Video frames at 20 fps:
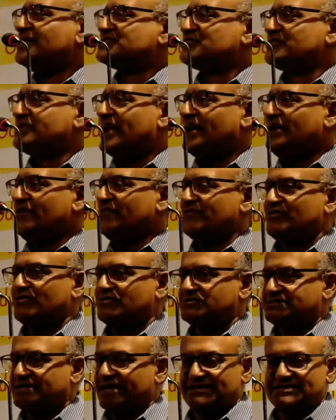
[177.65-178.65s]
So none of
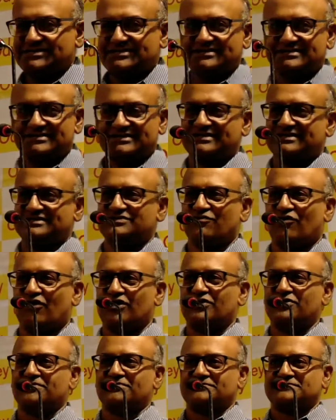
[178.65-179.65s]
those dangers in this
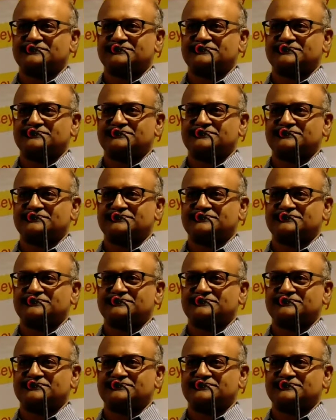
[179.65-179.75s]
volume.